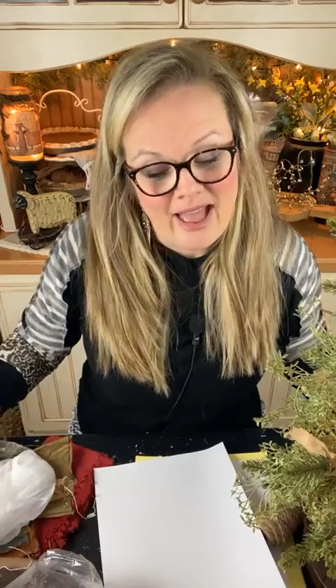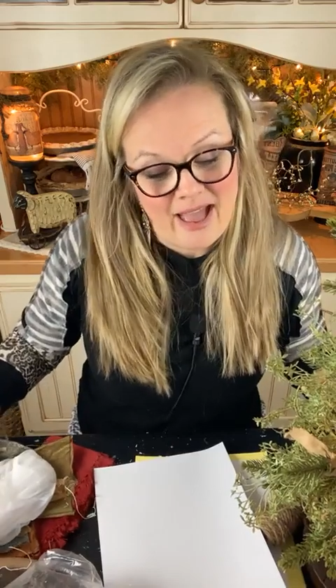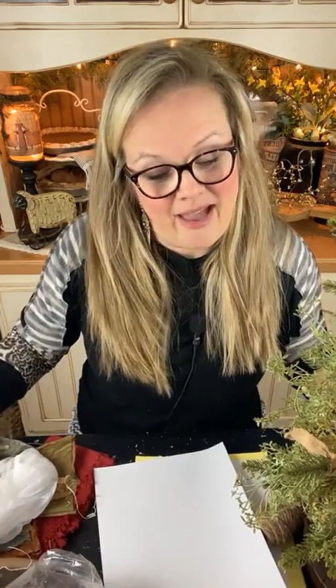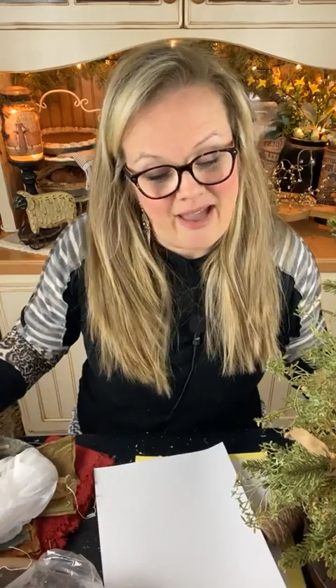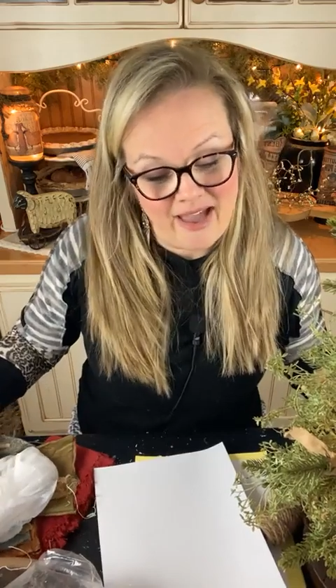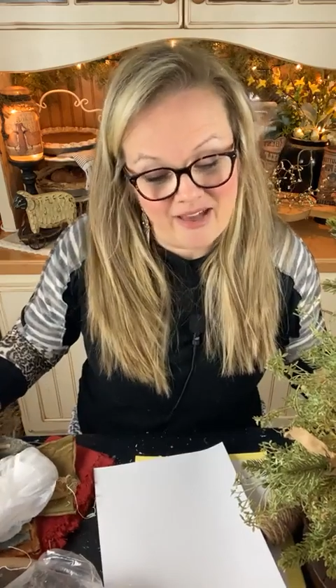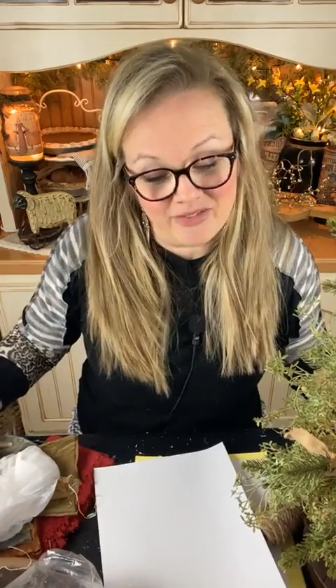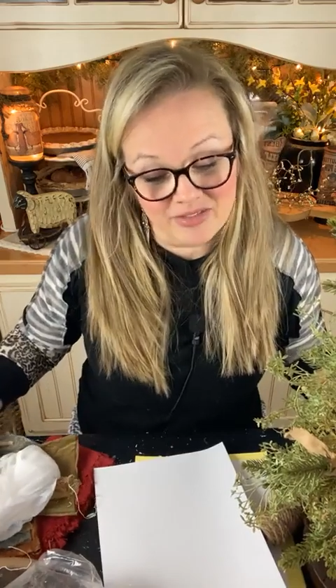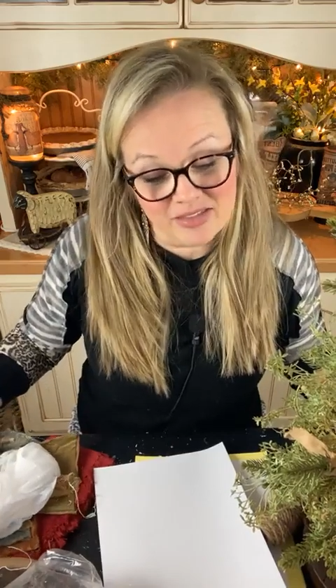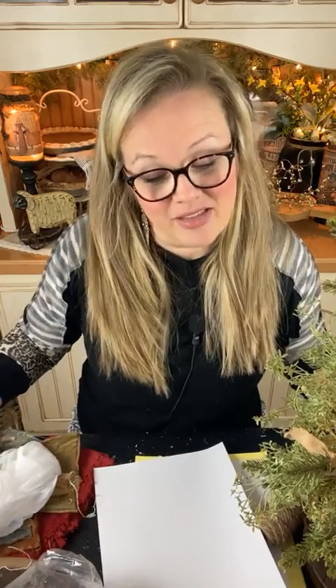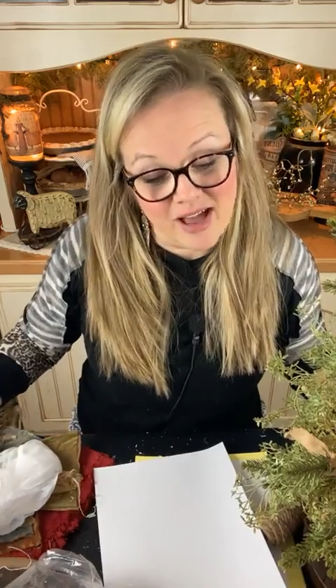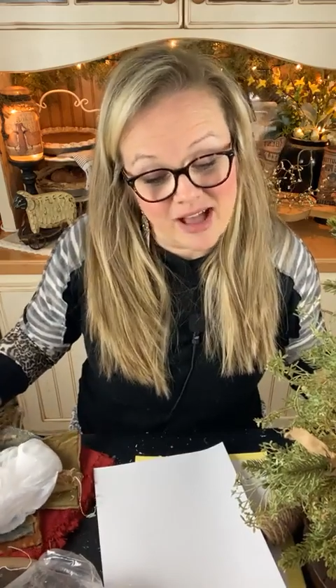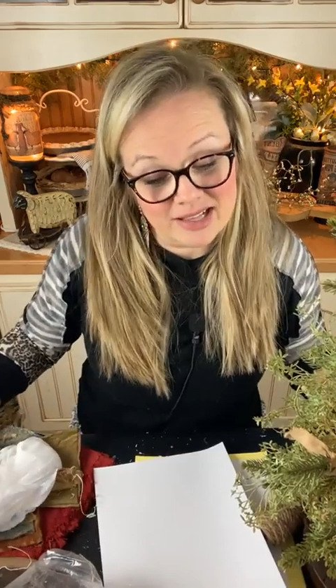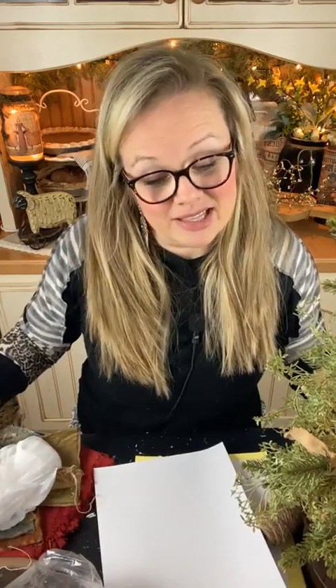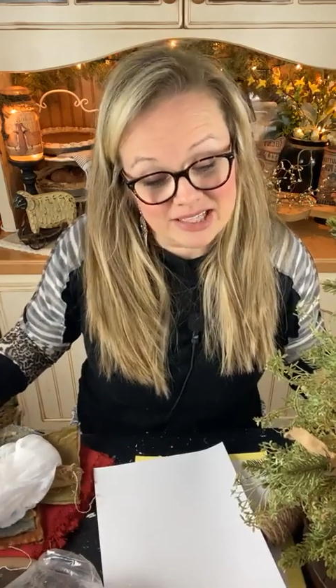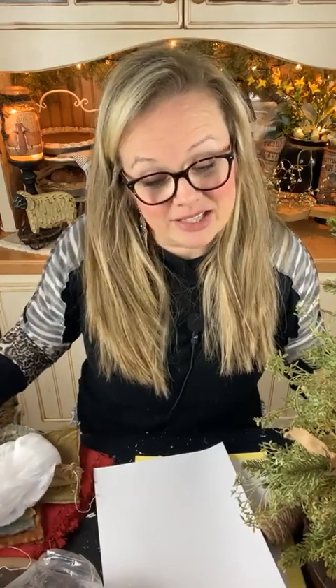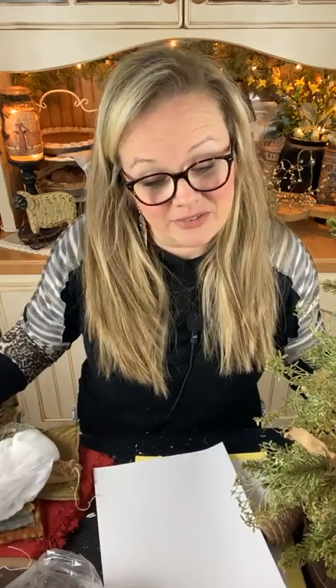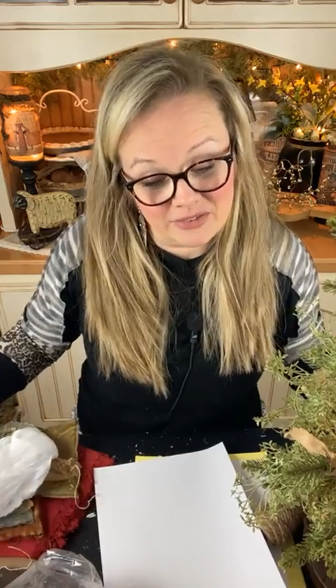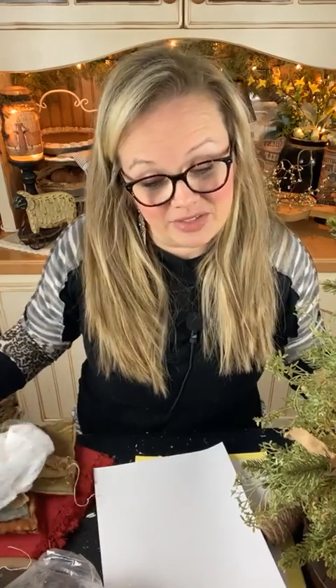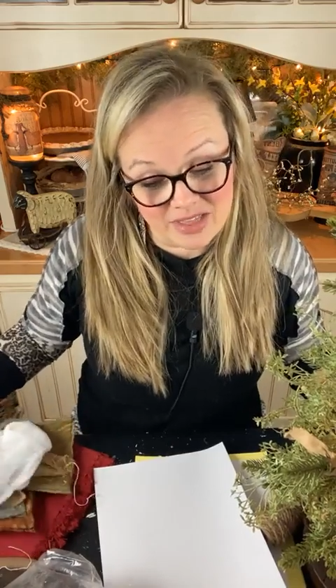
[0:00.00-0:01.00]
I have
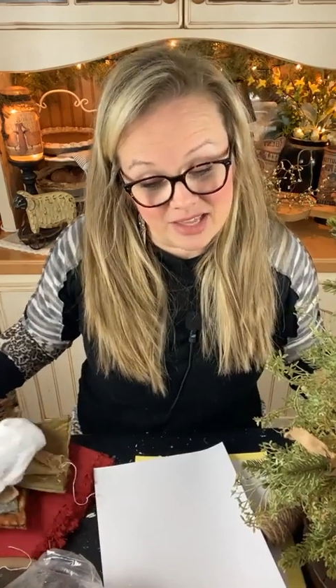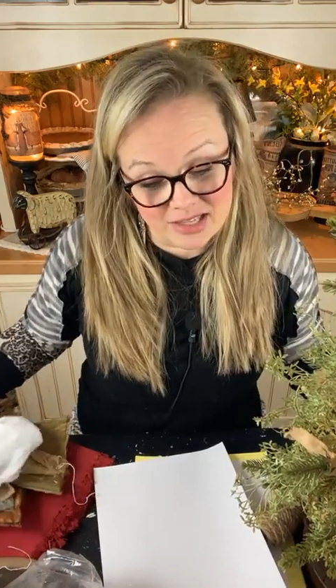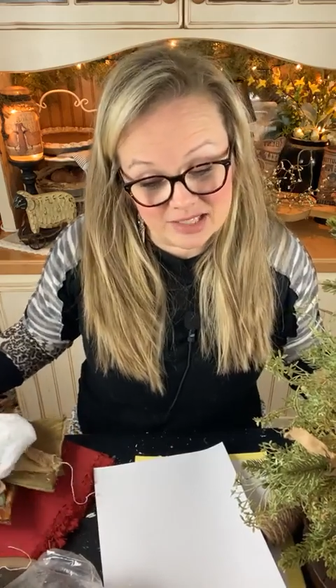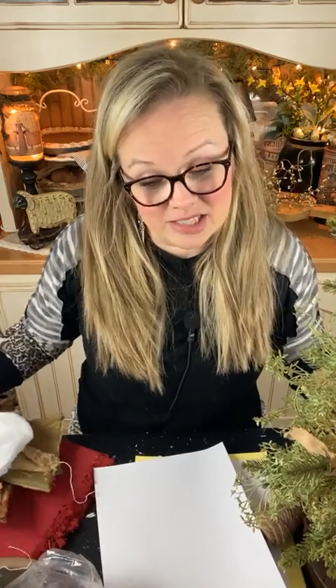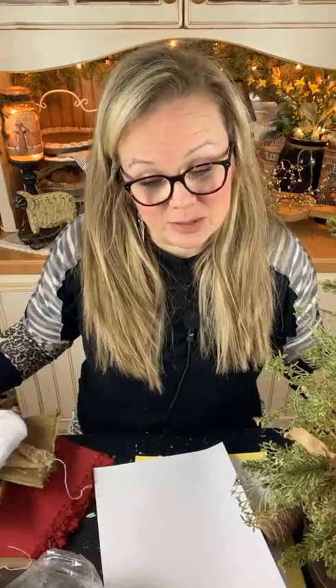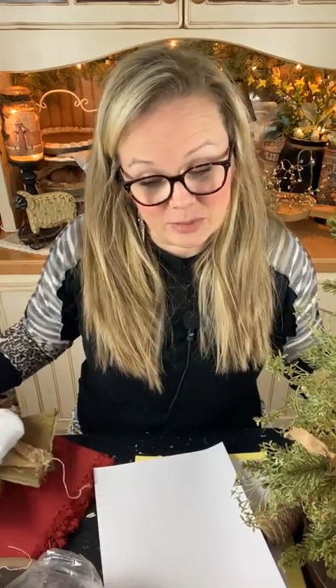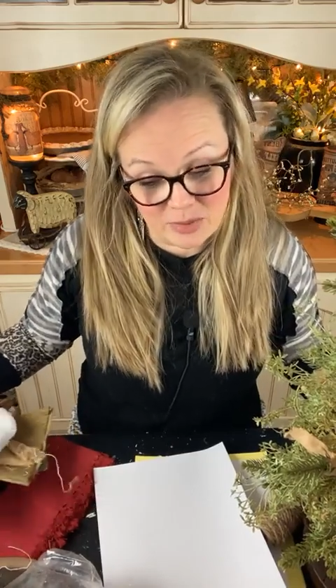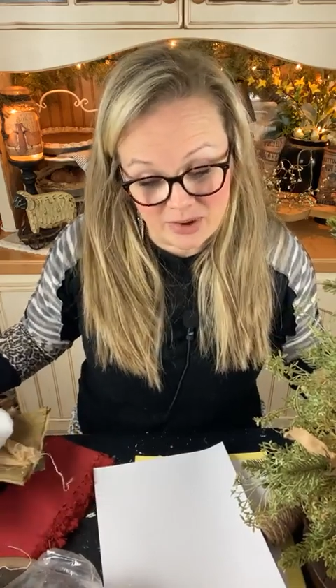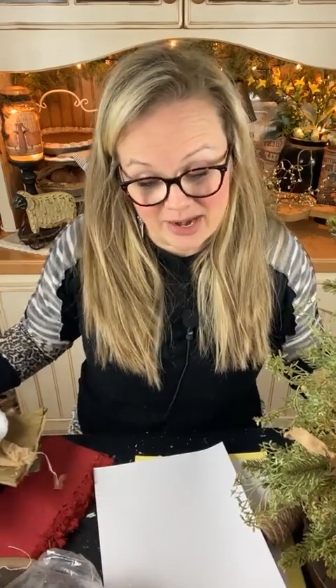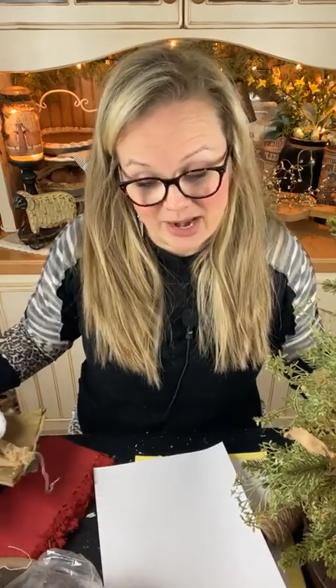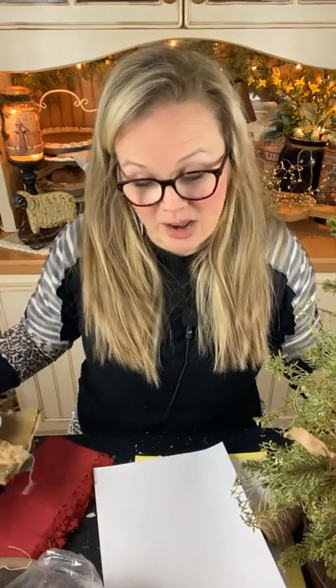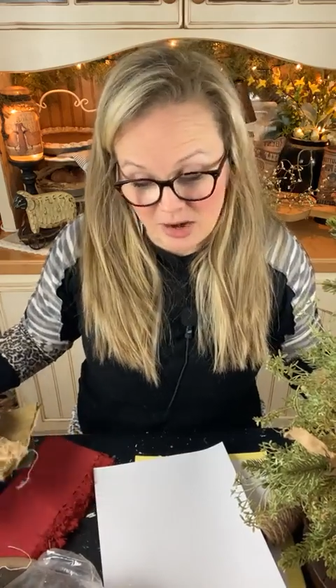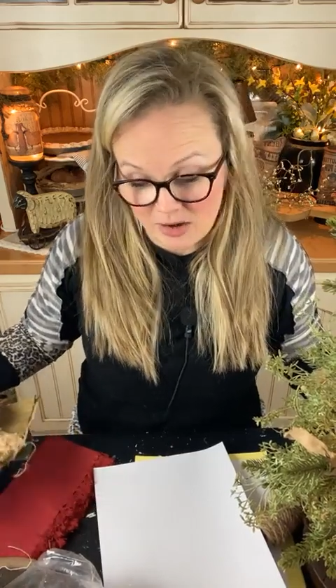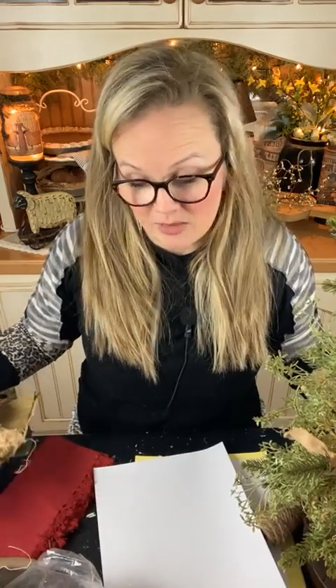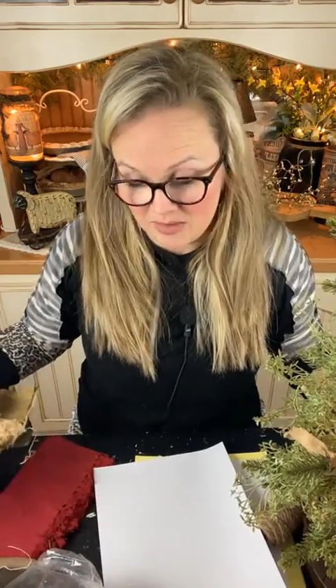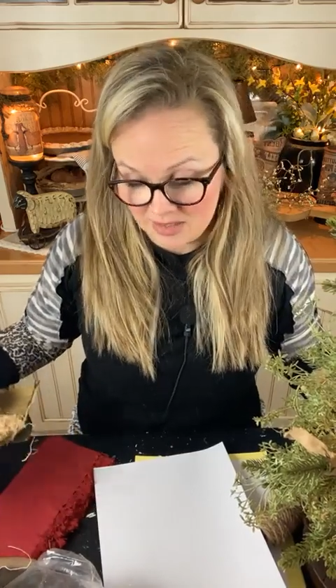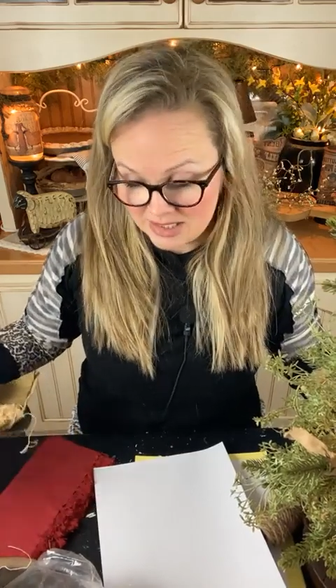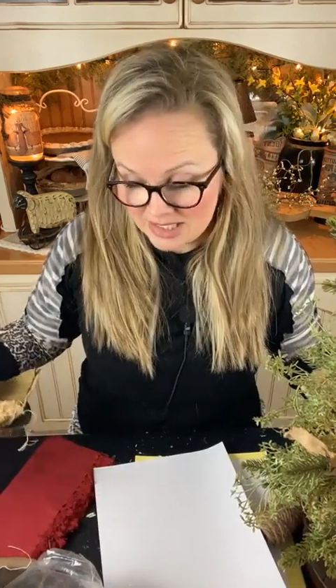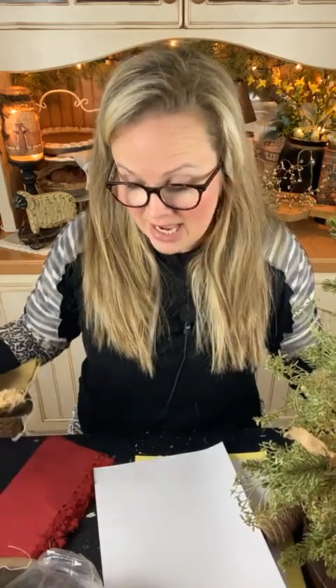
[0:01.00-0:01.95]
lots of things spread out on the